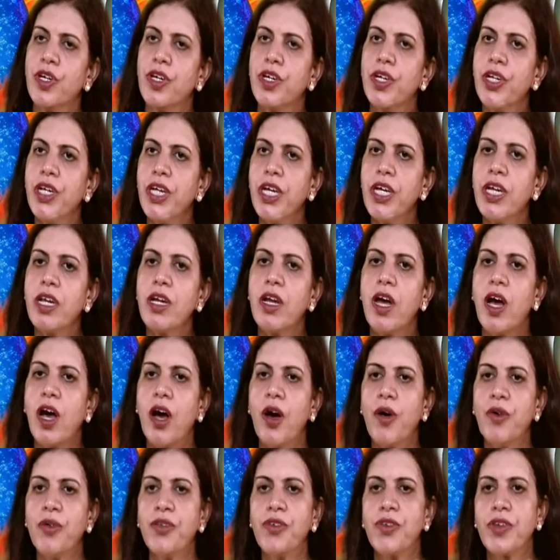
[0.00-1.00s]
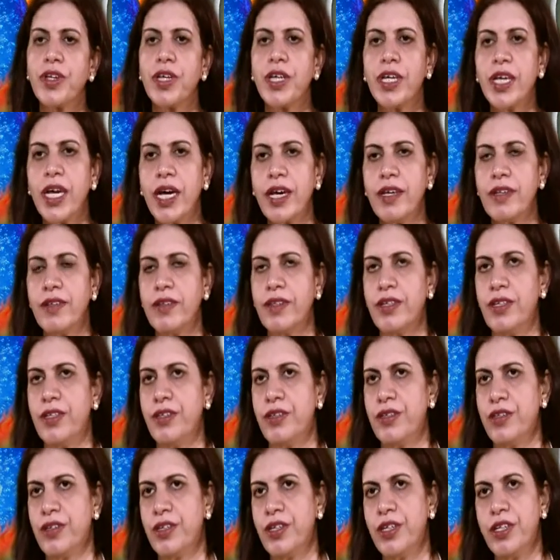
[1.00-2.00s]
greenhouse
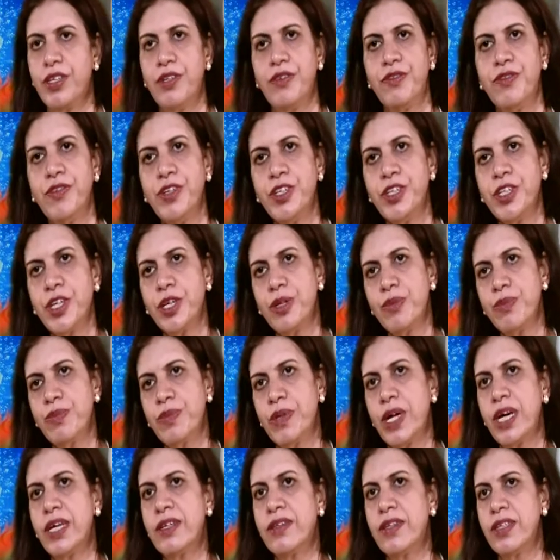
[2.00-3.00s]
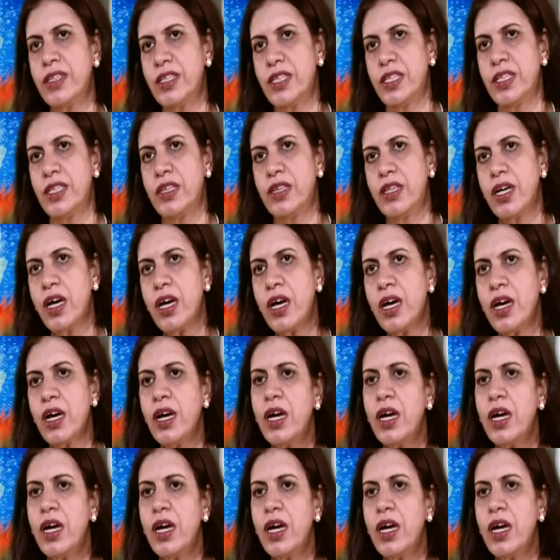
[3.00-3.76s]
gases which are present in the